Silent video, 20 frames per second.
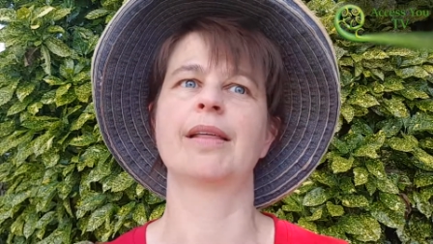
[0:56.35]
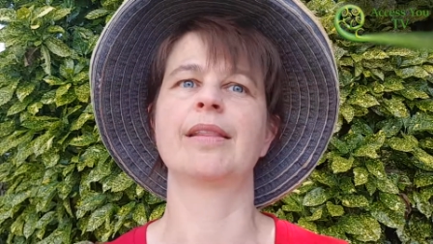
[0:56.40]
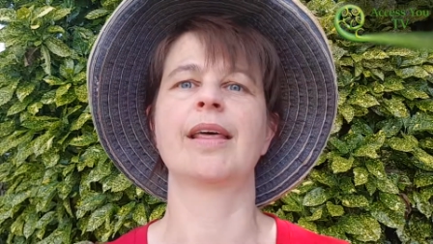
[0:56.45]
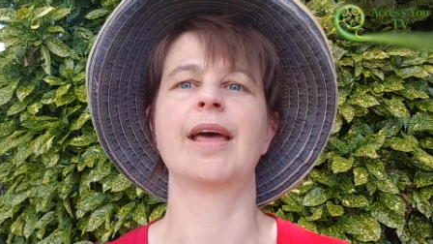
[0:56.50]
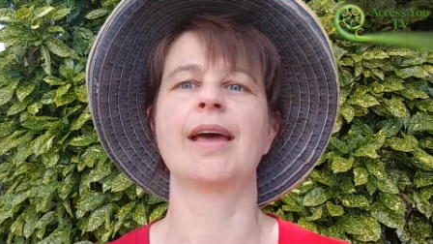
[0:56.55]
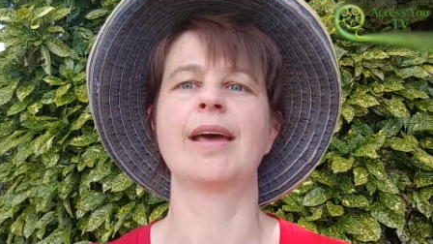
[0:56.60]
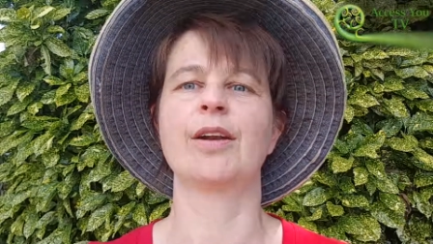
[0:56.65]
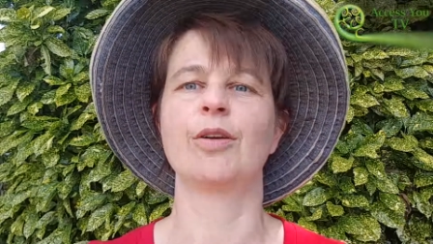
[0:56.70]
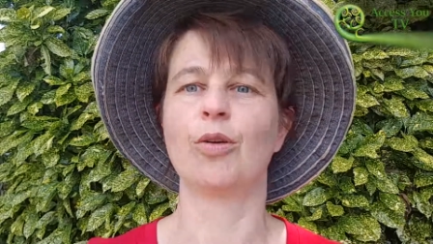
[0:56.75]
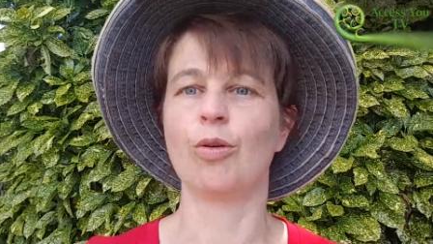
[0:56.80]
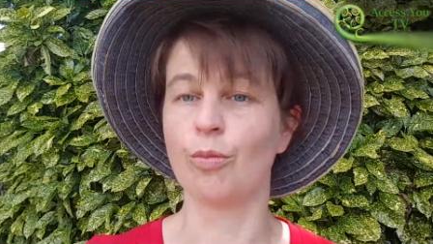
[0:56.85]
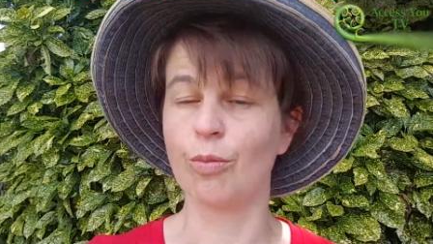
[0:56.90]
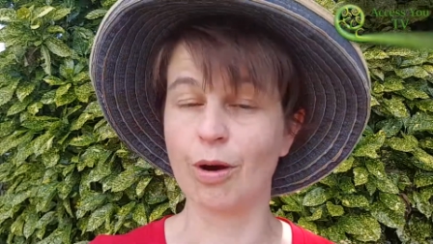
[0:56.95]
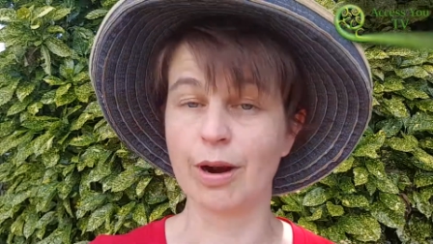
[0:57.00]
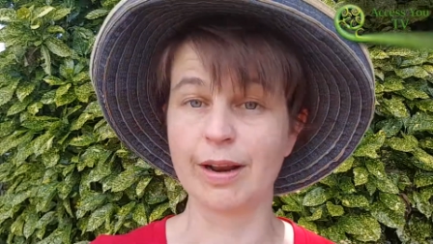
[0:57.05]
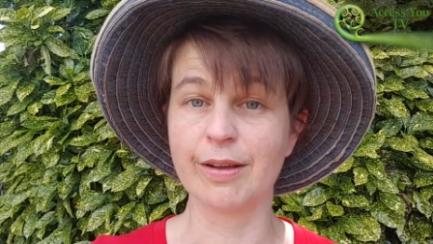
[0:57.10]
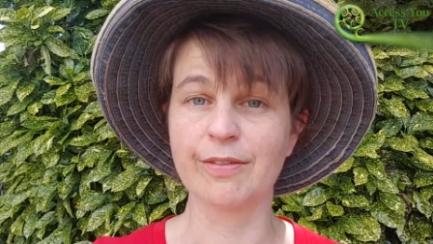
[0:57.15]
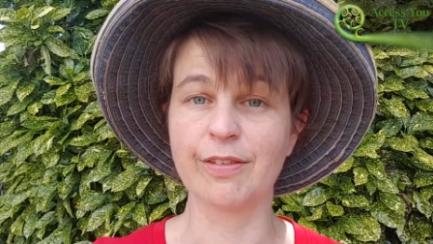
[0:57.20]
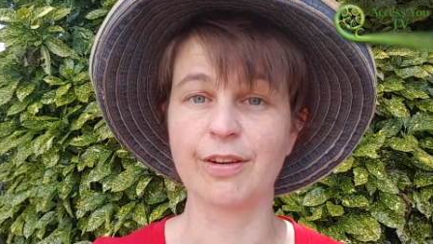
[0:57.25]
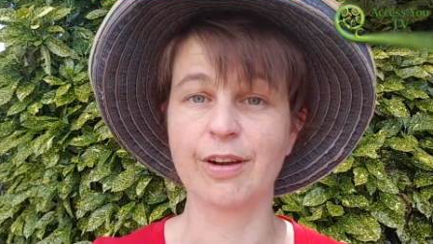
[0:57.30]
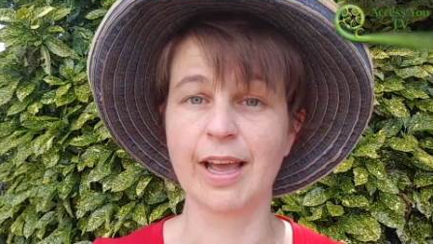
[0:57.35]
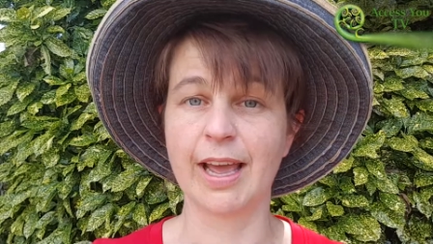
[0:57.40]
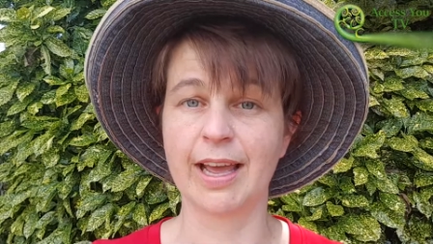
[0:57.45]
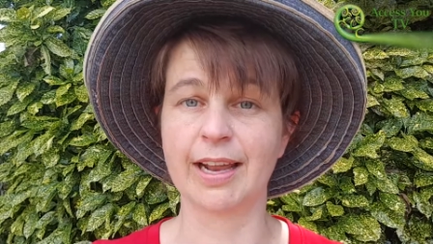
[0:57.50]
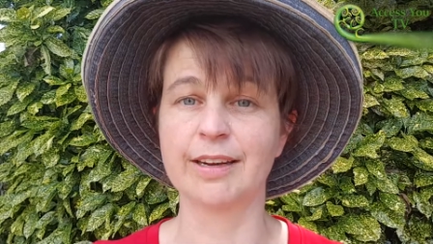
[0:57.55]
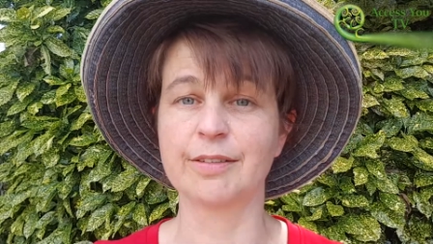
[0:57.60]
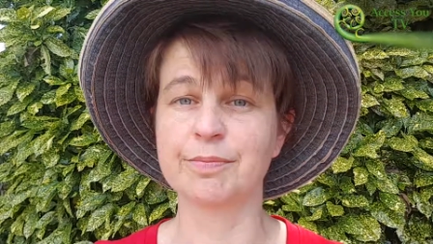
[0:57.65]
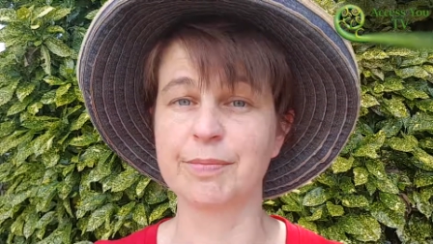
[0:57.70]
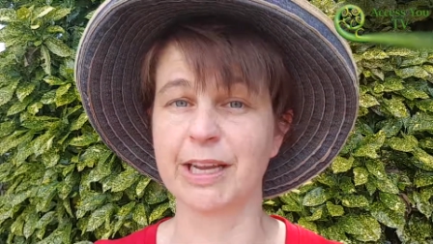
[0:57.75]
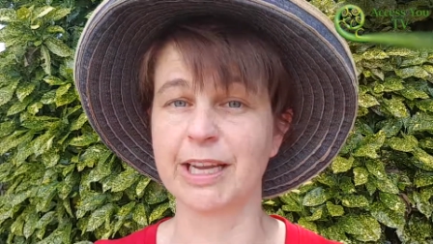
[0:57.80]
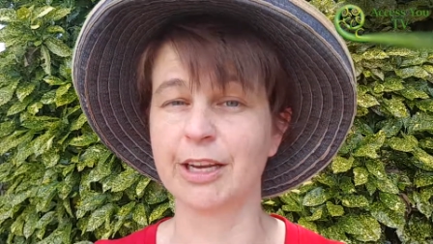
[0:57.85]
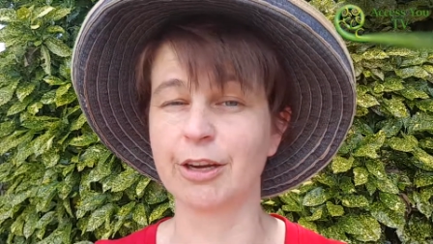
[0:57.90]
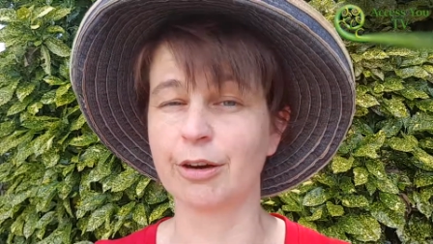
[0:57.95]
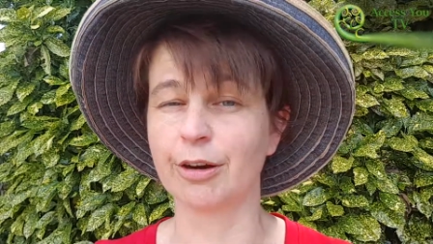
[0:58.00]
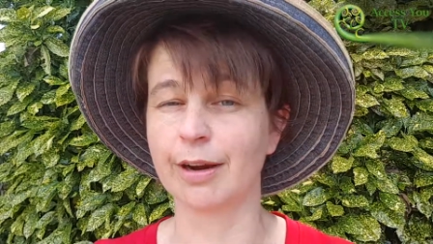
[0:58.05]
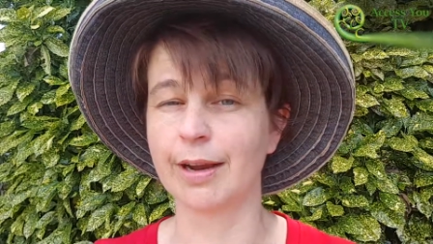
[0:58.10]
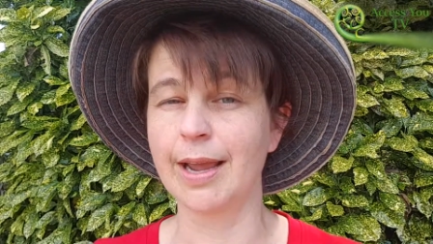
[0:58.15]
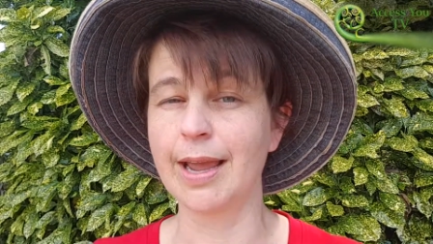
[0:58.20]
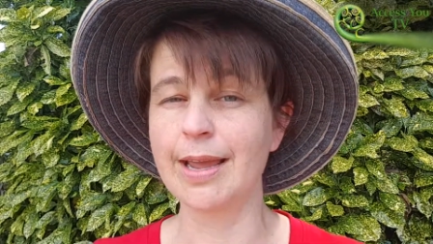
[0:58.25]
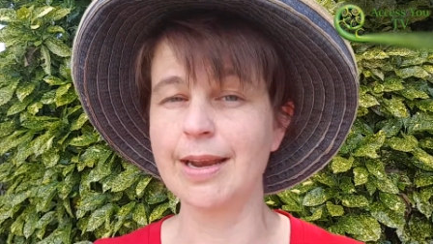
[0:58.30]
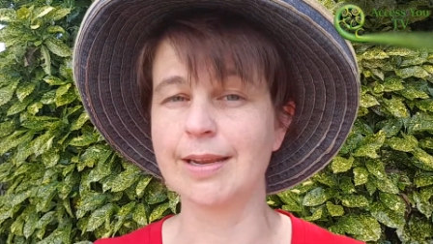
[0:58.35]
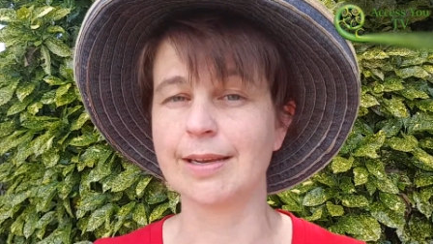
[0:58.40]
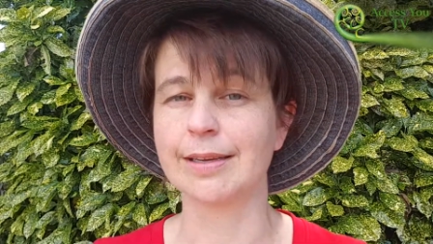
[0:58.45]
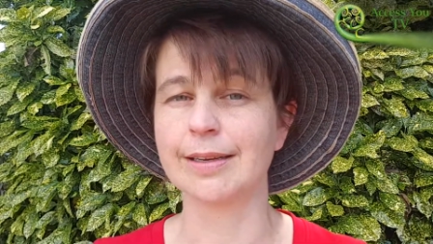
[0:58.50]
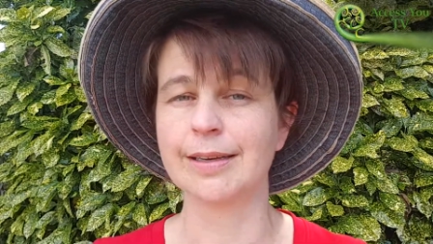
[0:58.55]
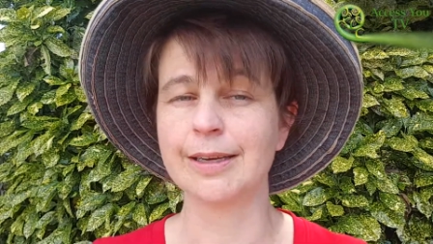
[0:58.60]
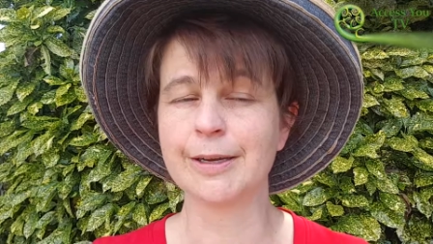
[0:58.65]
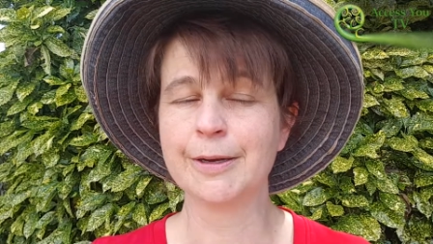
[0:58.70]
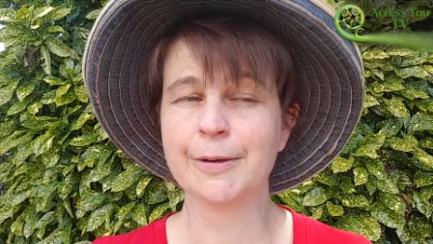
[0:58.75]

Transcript: that or whatever had been created,